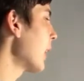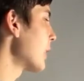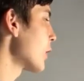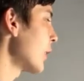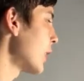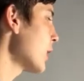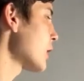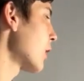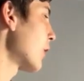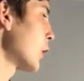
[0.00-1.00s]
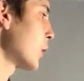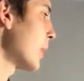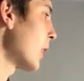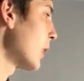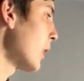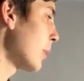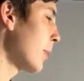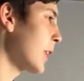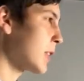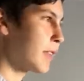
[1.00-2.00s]
And so it does converge upon a number,
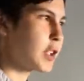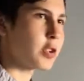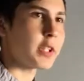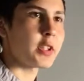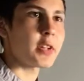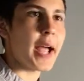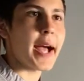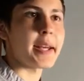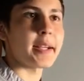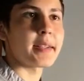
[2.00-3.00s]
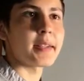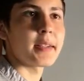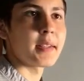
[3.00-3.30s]
because eventually you're adding,